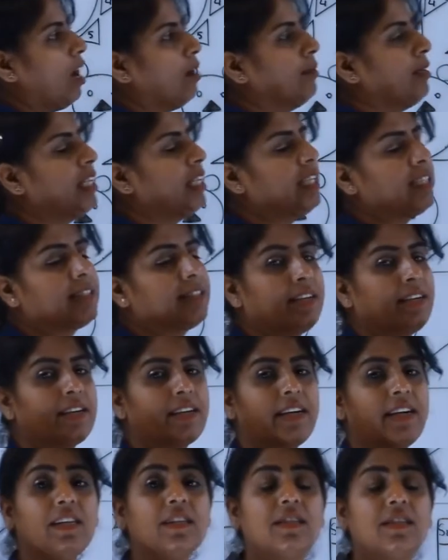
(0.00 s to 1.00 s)
many
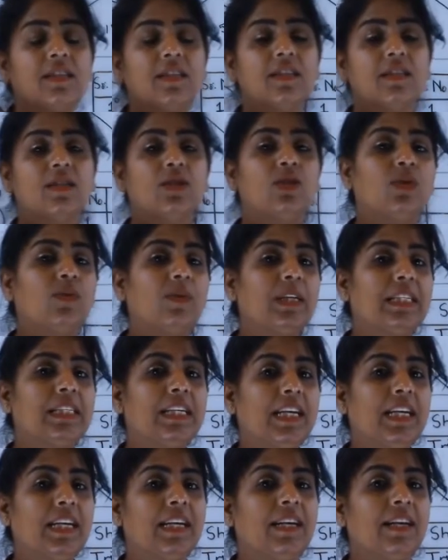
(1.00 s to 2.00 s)
circles do we
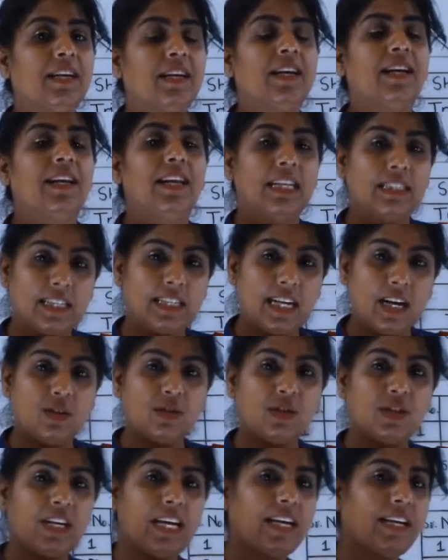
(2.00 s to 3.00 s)
see? Let's count
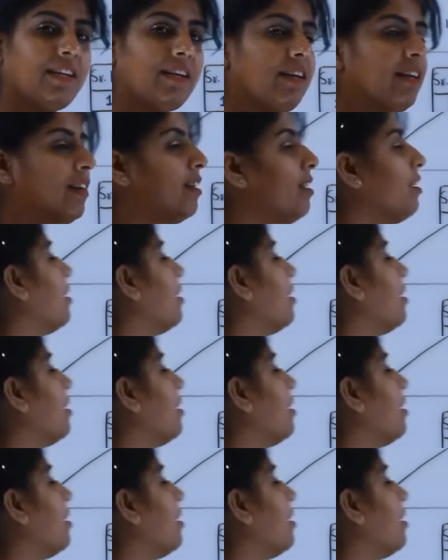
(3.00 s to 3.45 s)
together.